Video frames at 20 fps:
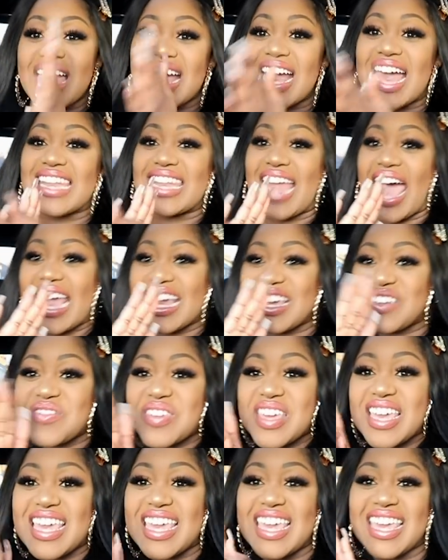
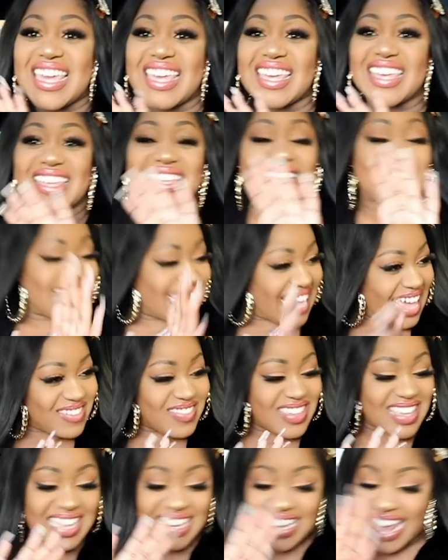conniving,
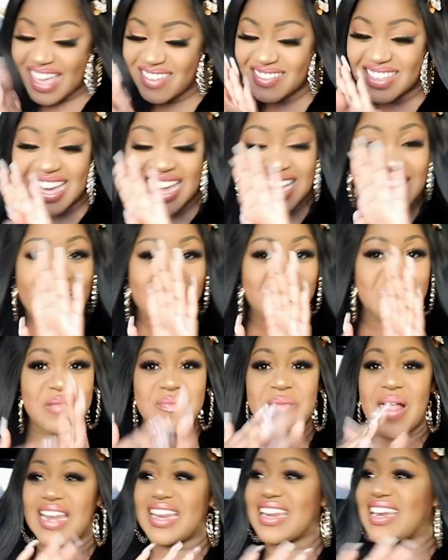planning and
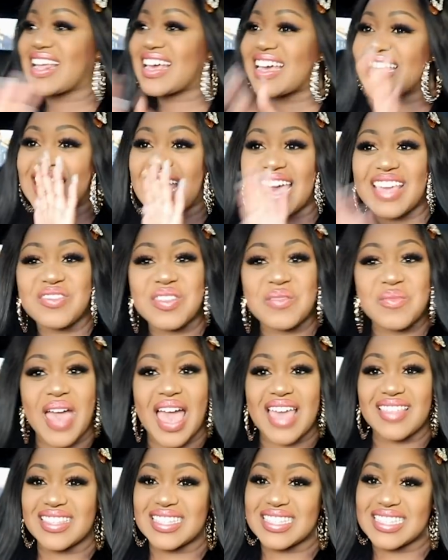conniving
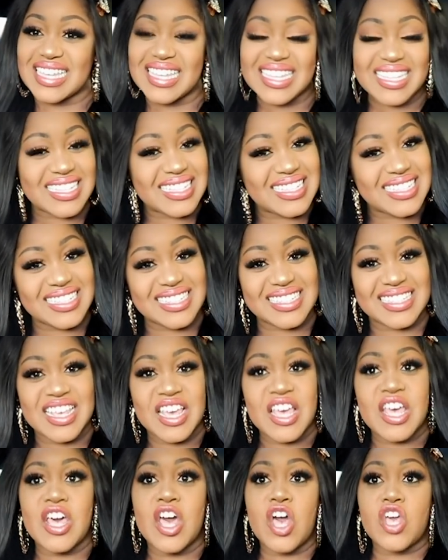behind the scenes.
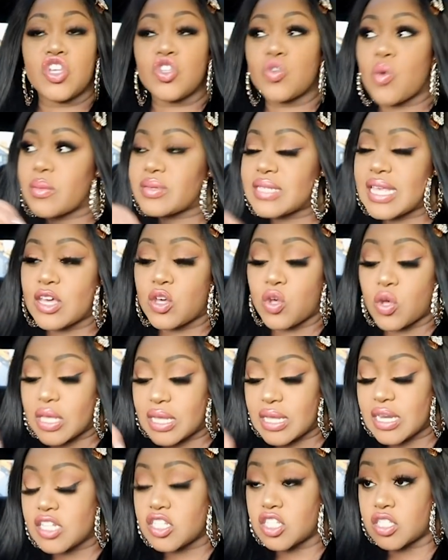You know what I'm saying?
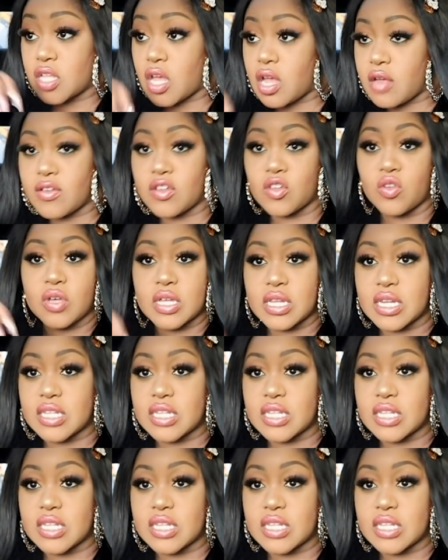Cooking and stirring.